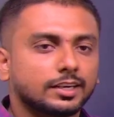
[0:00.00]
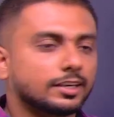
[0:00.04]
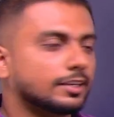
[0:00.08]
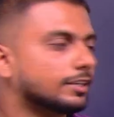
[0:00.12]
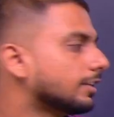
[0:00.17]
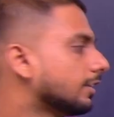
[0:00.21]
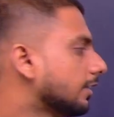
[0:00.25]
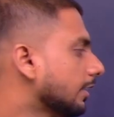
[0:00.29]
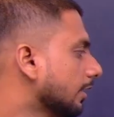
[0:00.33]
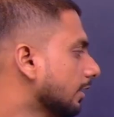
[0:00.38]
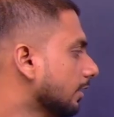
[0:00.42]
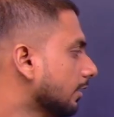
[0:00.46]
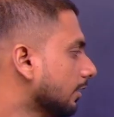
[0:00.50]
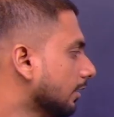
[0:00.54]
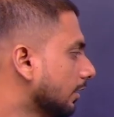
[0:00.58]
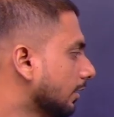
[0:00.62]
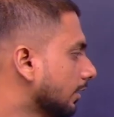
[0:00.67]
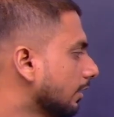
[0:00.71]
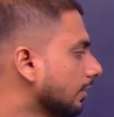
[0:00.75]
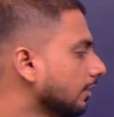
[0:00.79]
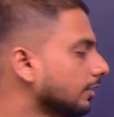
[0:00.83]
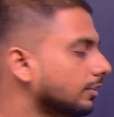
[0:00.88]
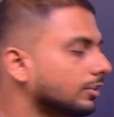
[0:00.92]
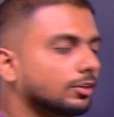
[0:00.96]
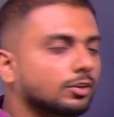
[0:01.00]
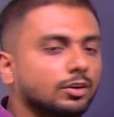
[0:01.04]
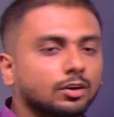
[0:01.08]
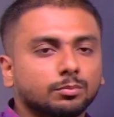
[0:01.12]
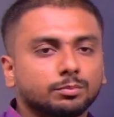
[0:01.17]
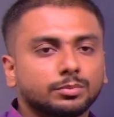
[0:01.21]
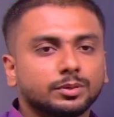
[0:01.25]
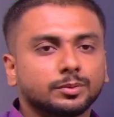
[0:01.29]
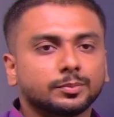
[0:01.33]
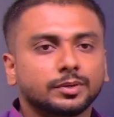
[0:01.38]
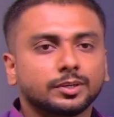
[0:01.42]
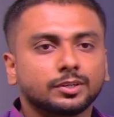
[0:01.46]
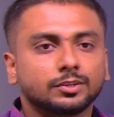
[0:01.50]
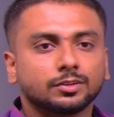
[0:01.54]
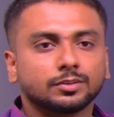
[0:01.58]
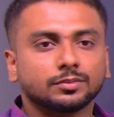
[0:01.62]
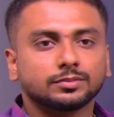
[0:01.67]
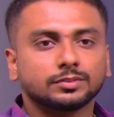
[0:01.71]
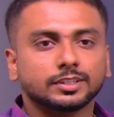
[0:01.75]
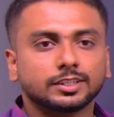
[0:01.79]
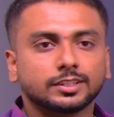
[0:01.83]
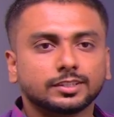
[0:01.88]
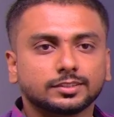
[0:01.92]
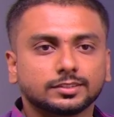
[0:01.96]
until the complement of
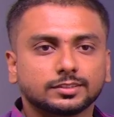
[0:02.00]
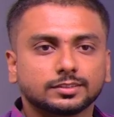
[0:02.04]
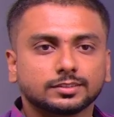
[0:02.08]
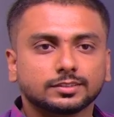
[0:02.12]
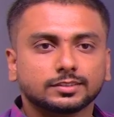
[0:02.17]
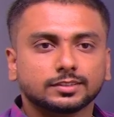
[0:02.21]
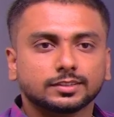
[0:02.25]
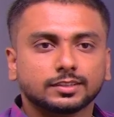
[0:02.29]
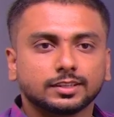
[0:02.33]
sets,